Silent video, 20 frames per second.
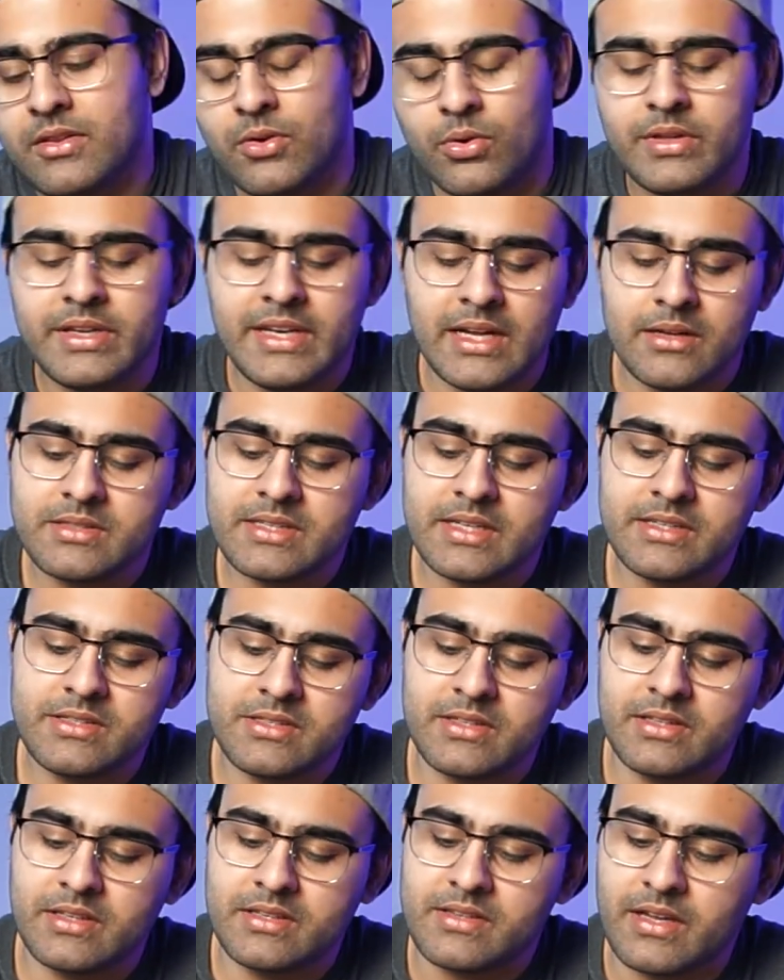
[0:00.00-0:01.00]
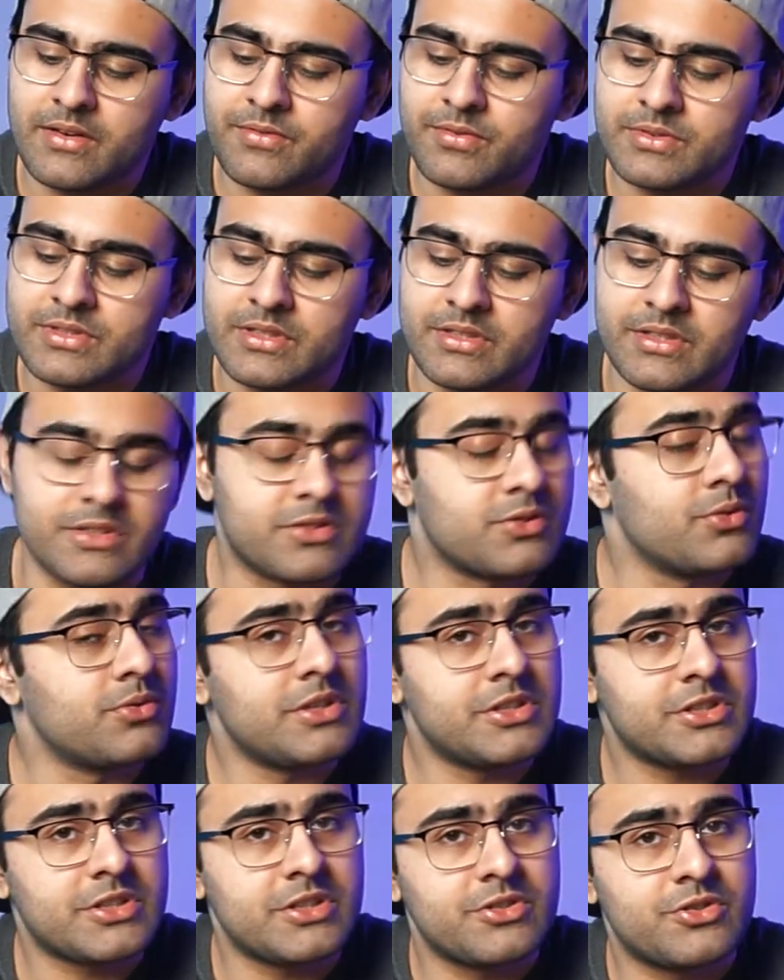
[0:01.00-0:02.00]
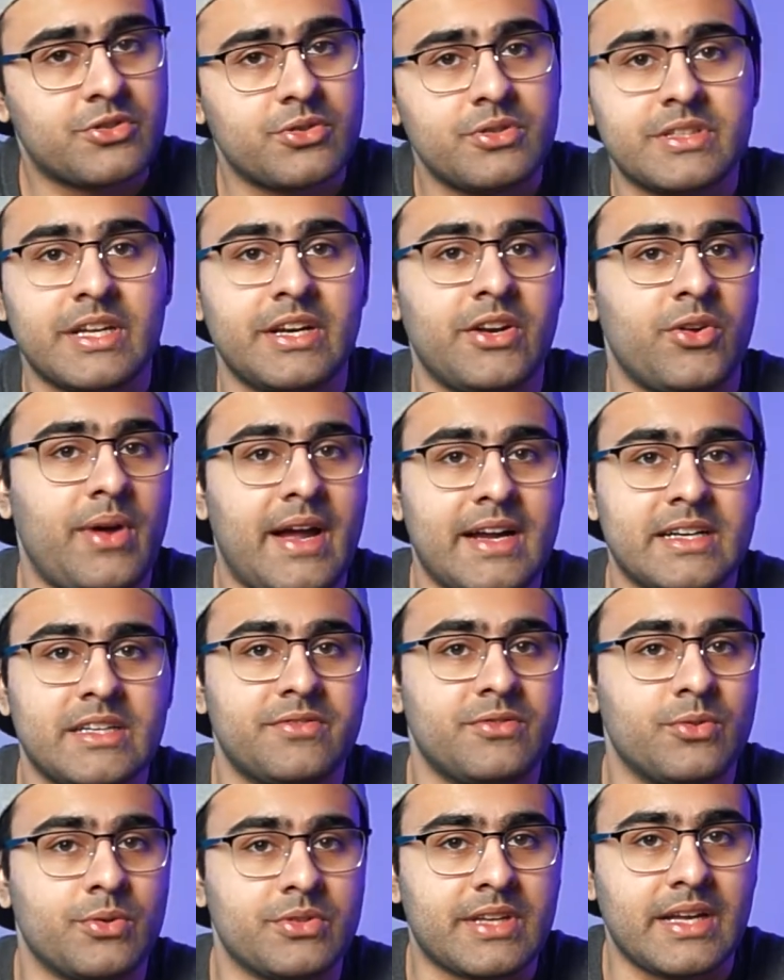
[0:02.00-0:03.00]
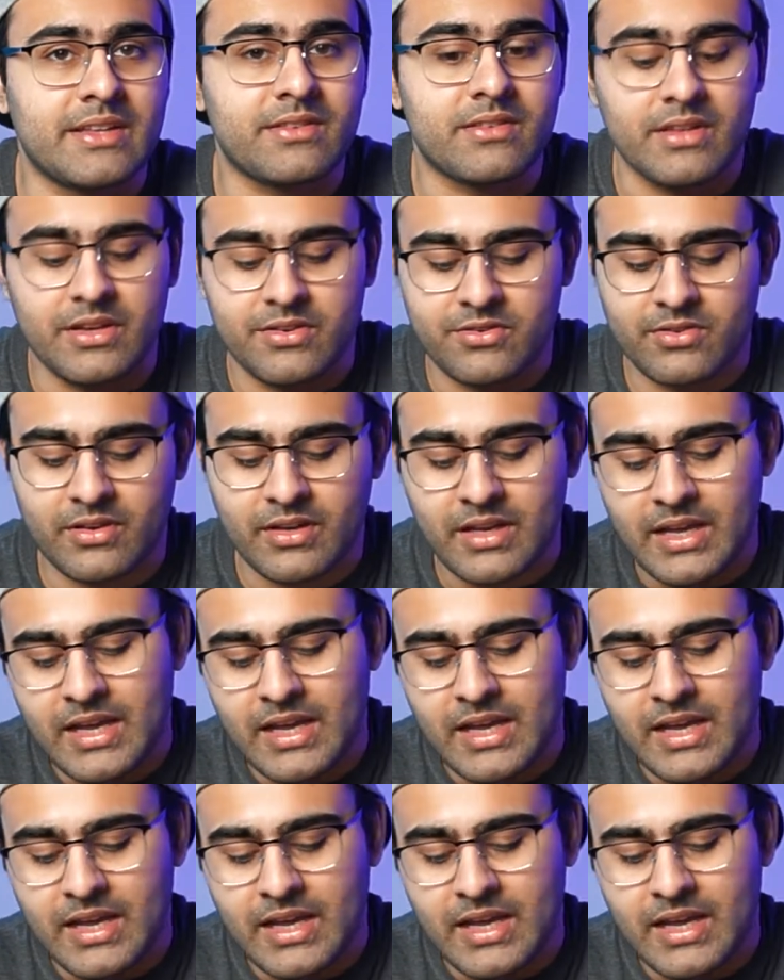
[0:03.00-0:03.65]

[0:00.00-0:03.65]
The only downsides to these headphones are there's no touch controls and no active noise cancellation,